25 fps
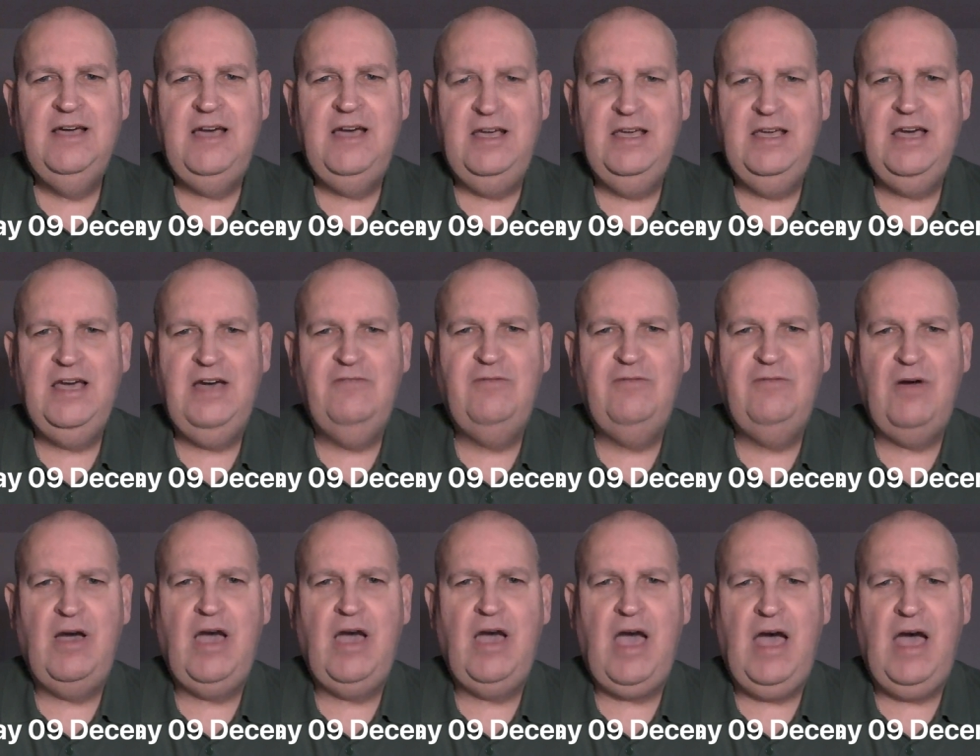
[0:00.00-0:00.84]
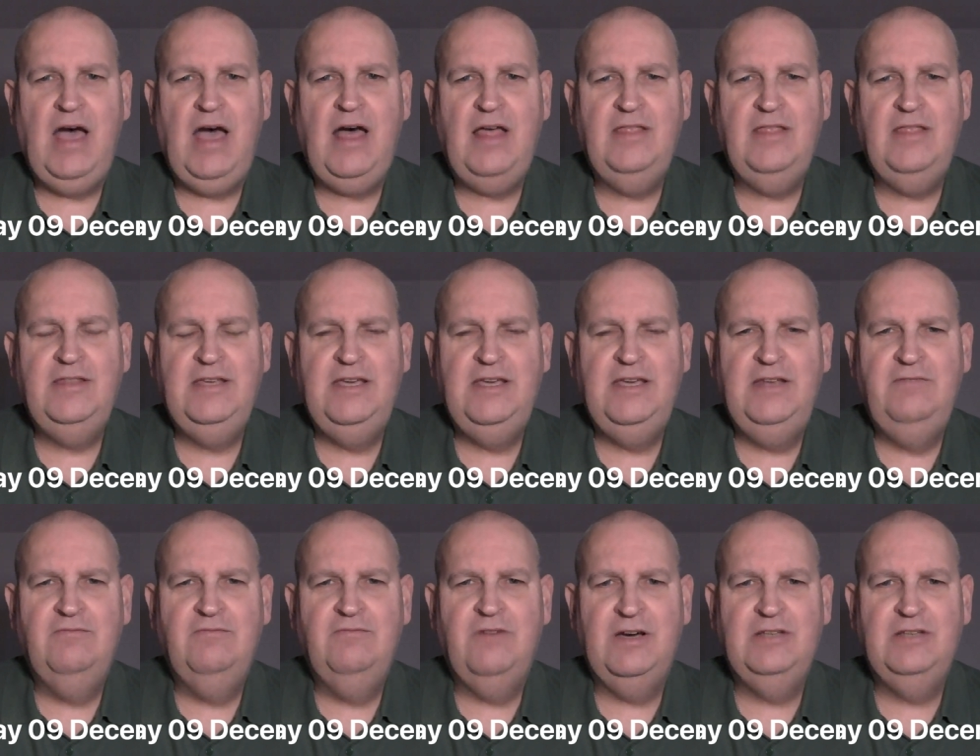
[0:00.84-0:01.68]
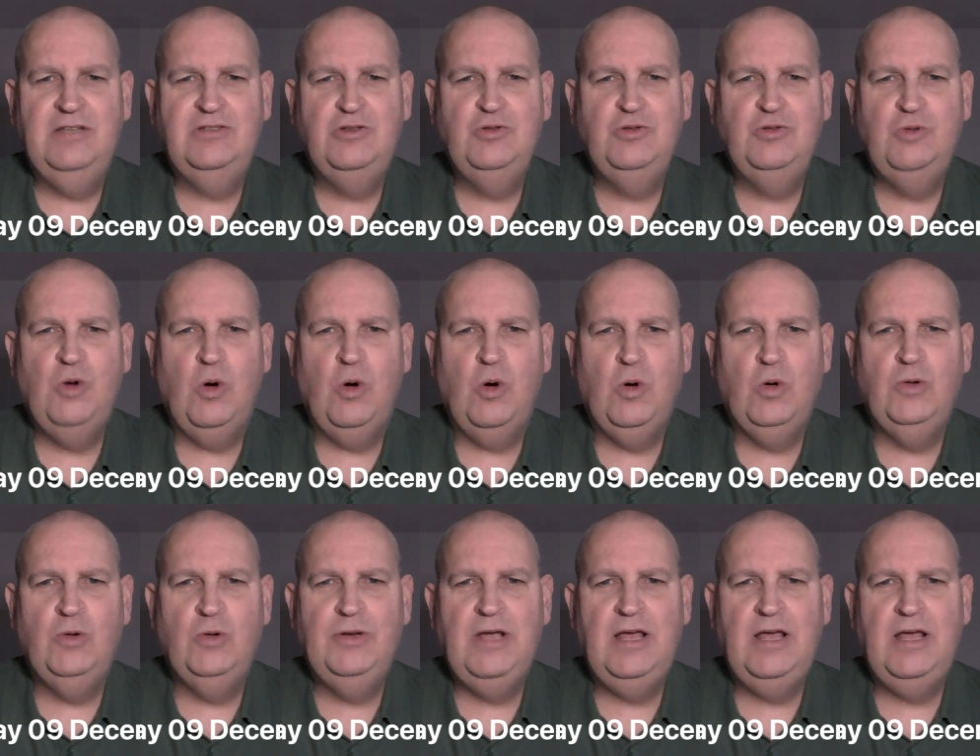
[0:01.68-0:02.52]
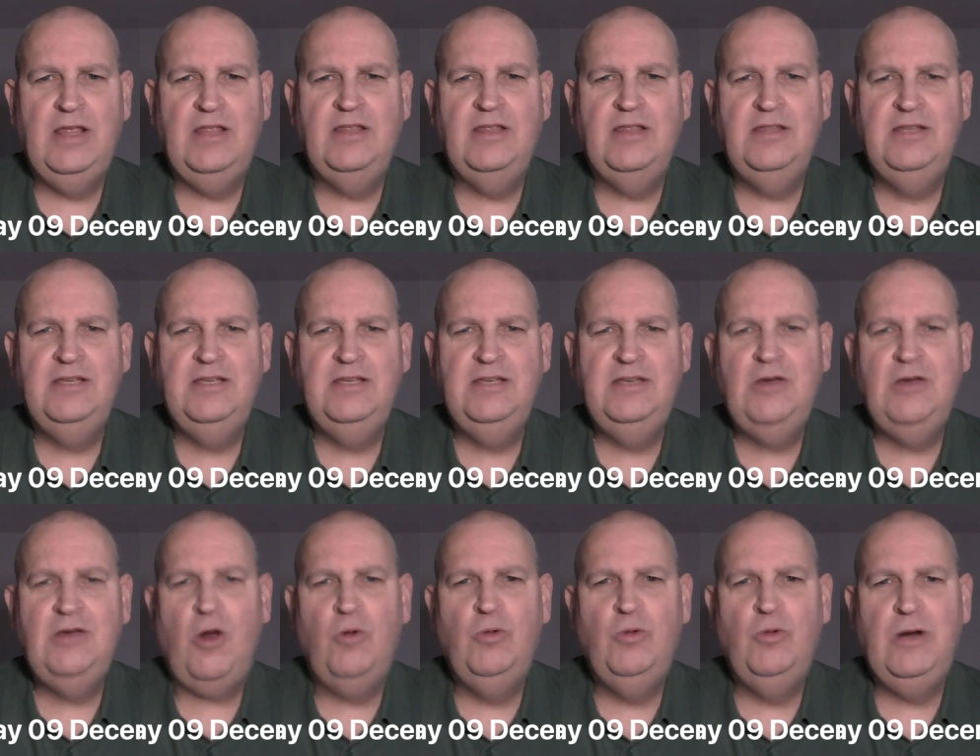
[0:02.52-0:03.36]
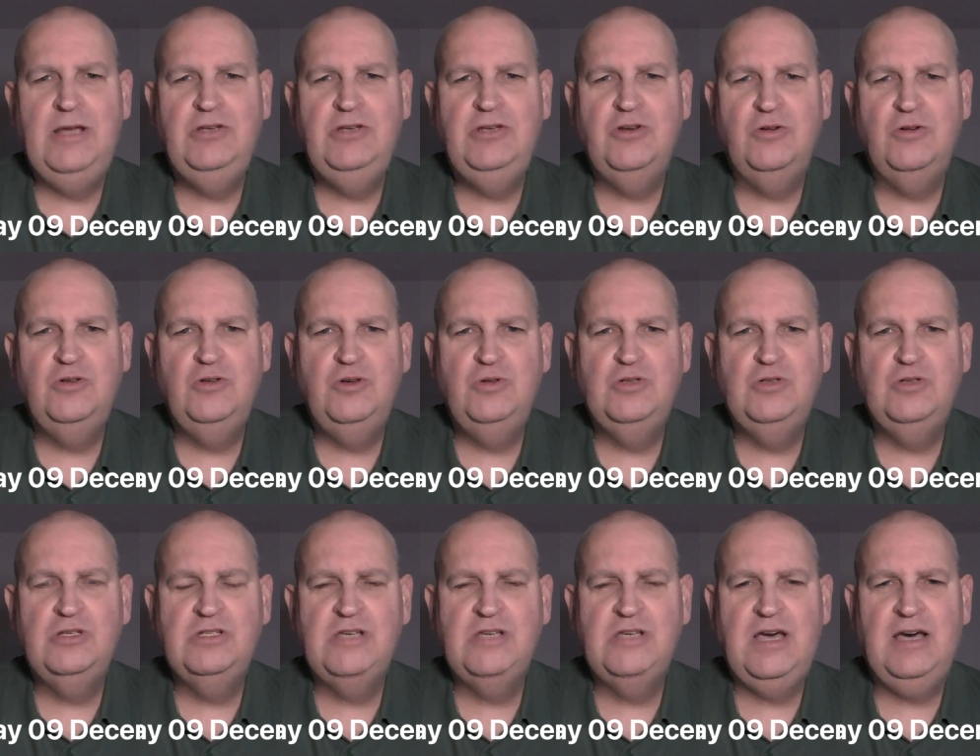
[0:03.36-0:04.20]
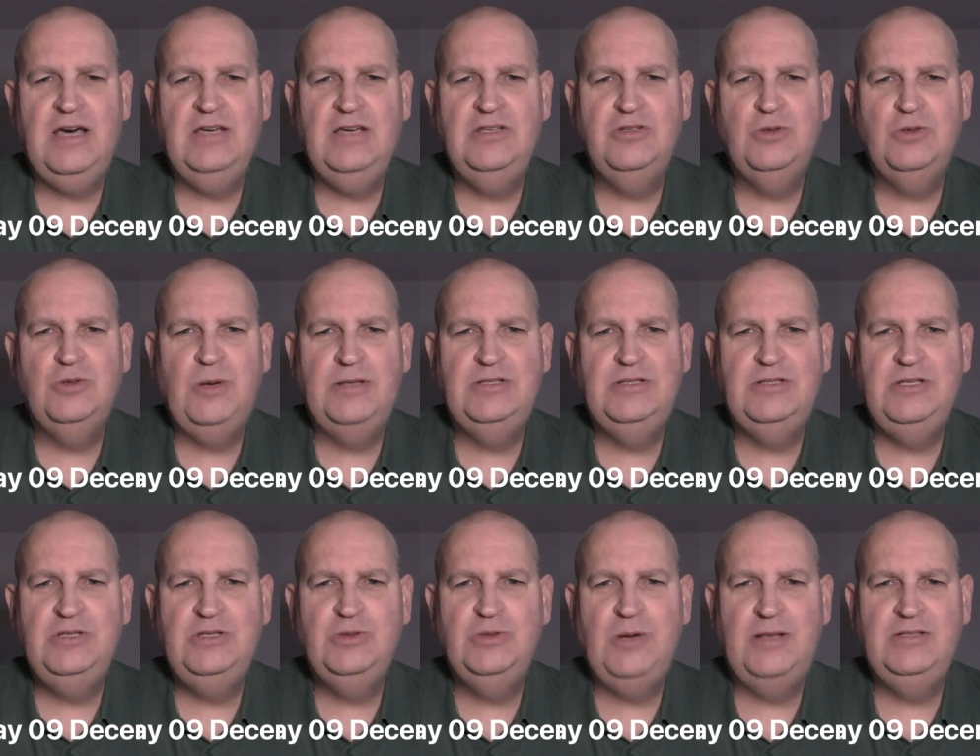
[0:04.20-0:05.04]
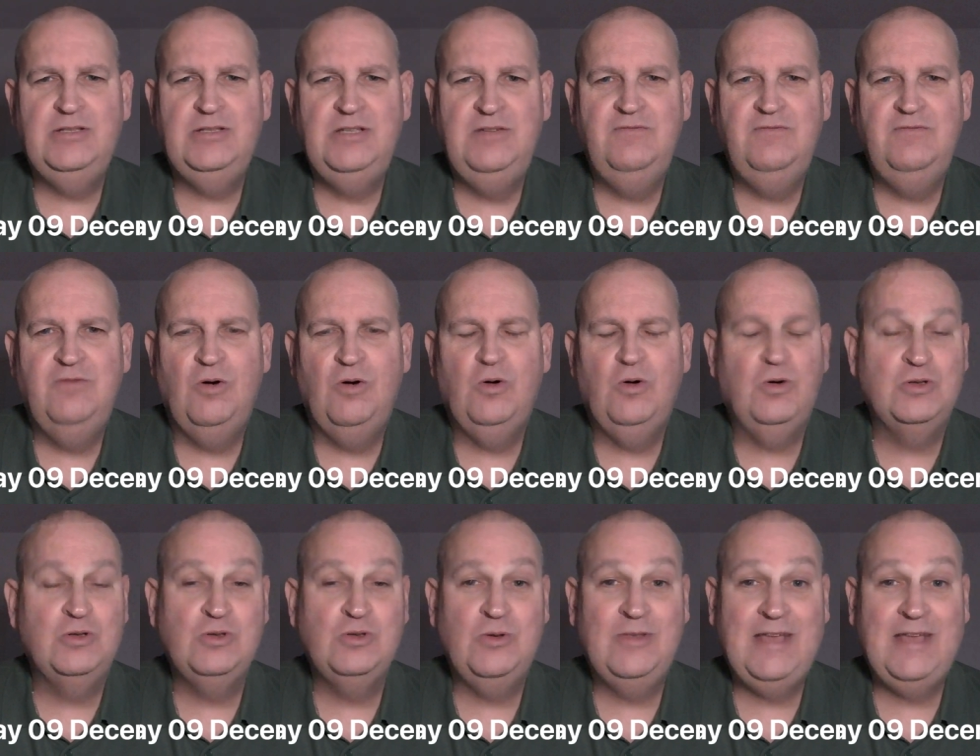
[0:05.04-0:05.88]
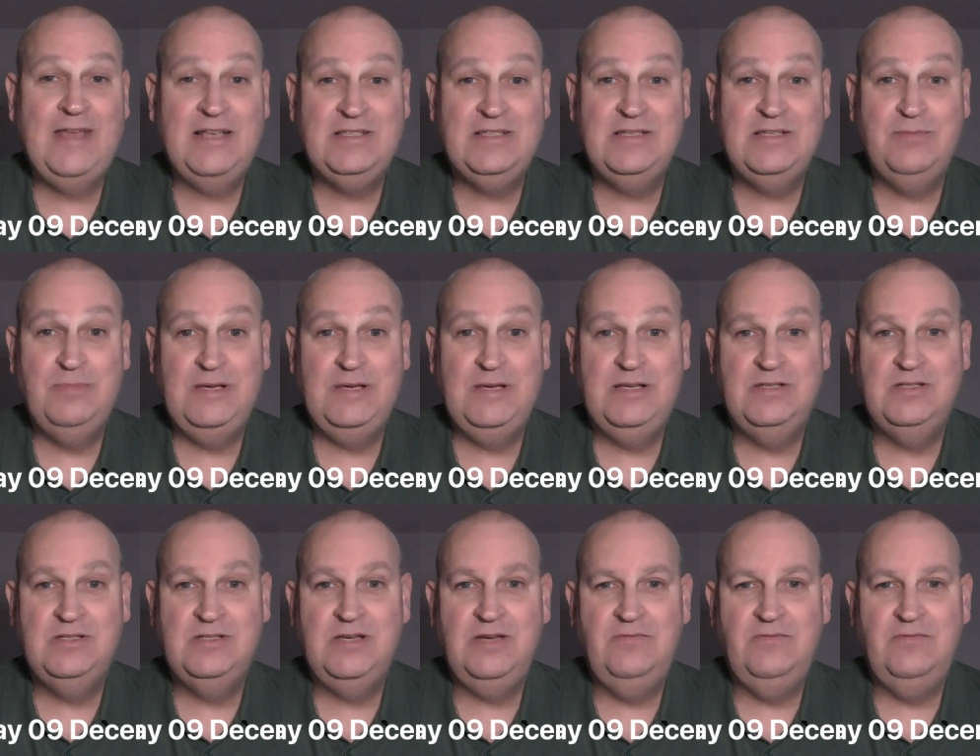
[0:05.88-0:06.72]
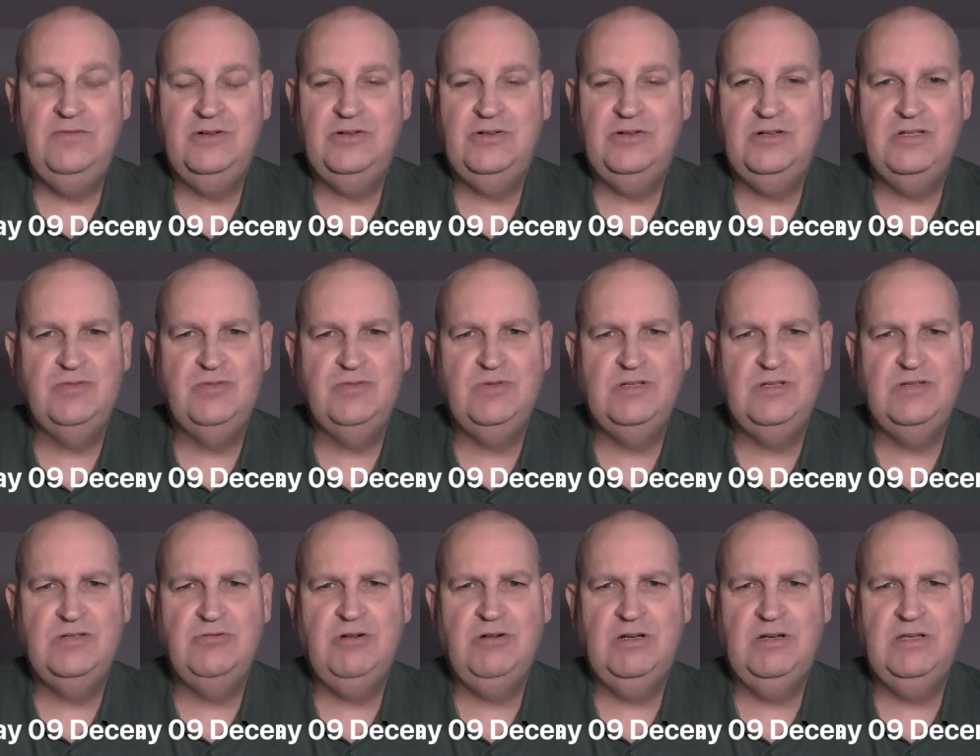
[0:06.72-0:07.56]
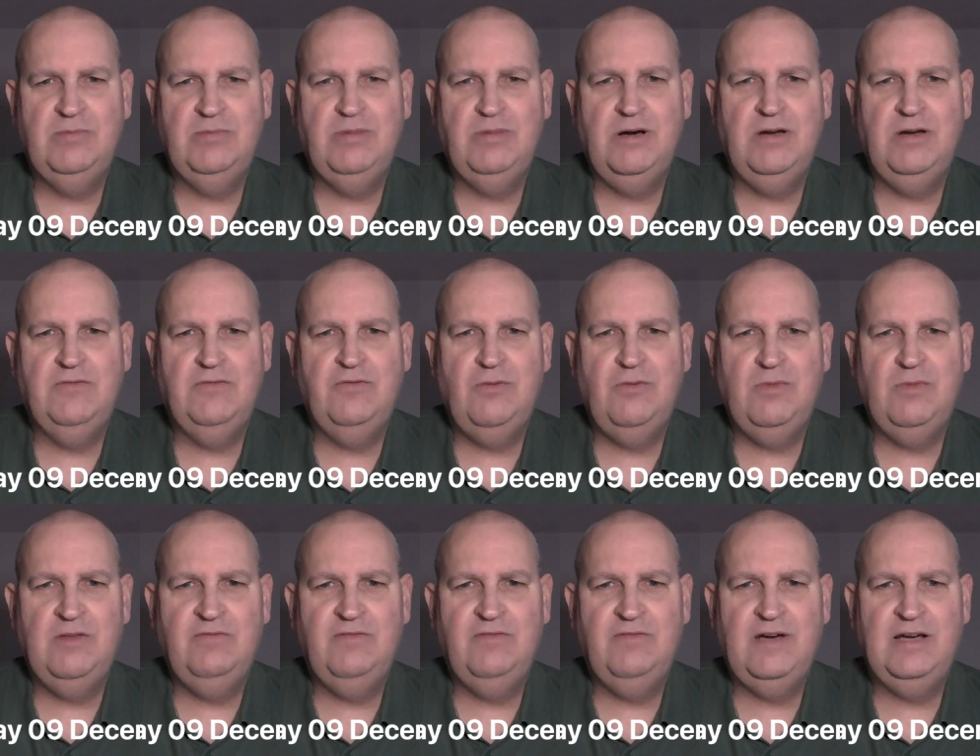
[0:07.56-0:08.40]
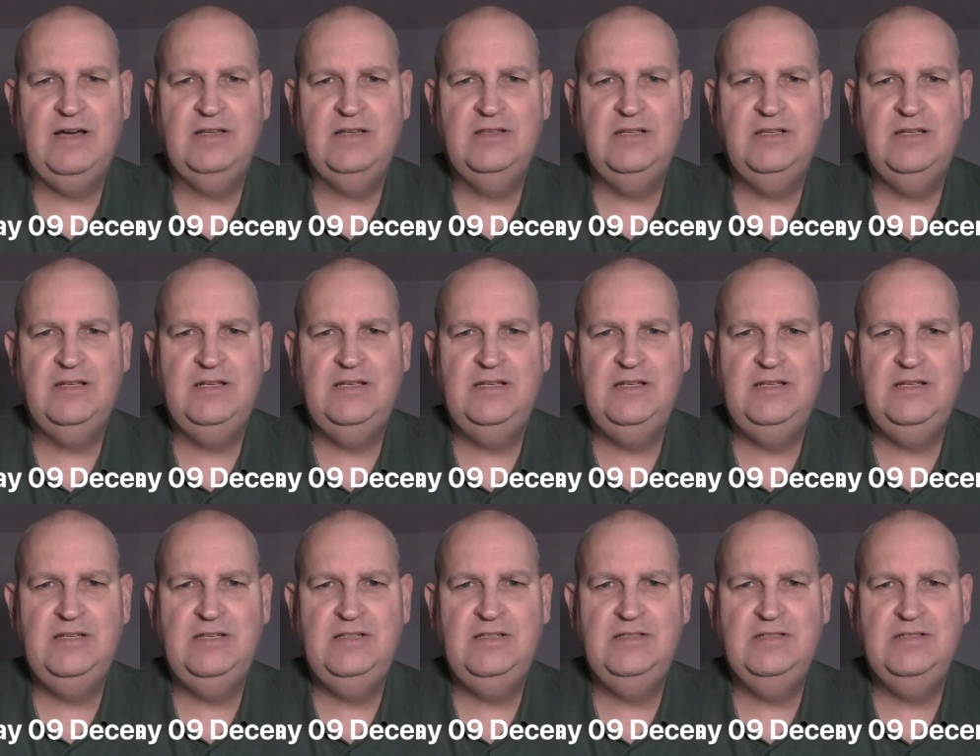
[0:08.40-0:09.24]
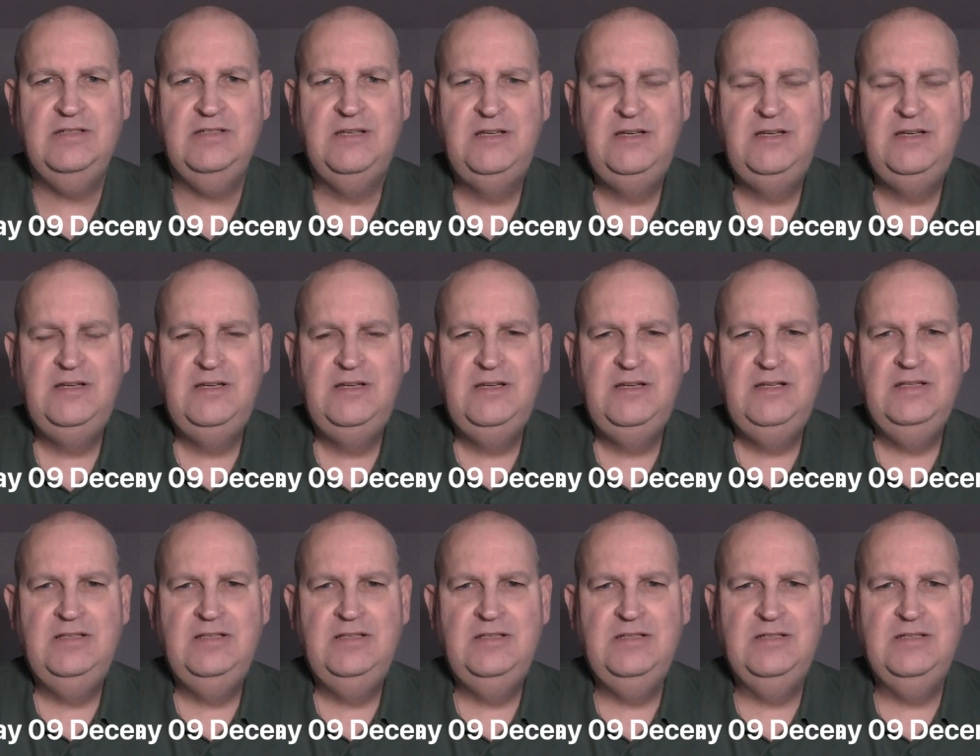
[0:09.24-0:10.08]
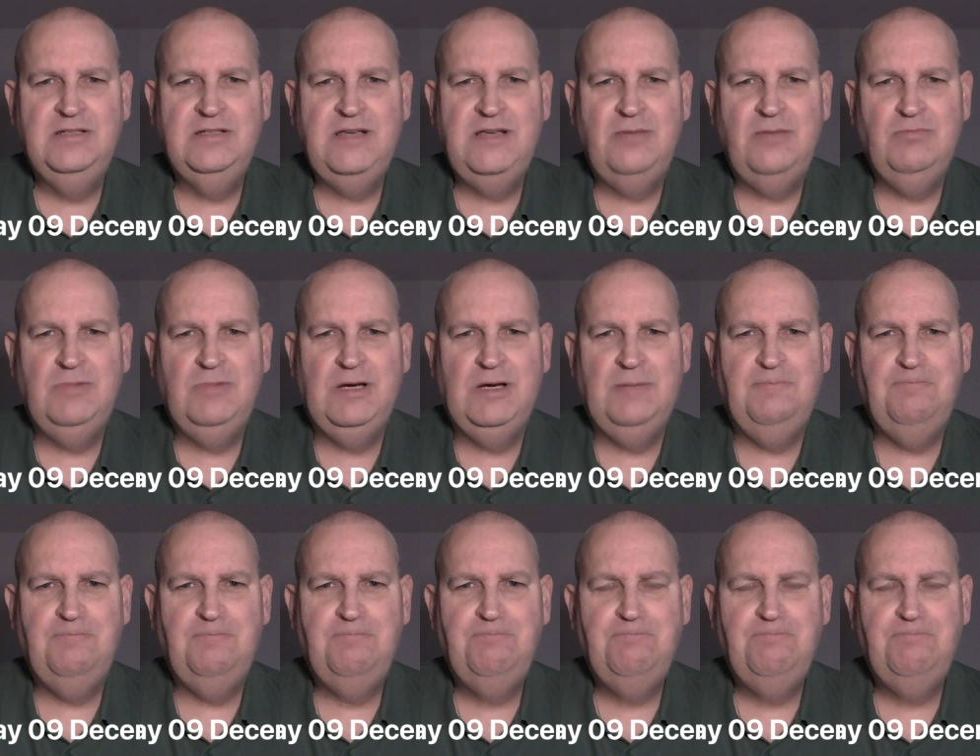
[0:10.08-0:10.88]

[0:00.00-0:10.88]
I have uh, the invite to order the Radio Users Guide 2024. So that's a big sign for Christmas, quite apart from the fact that it is December.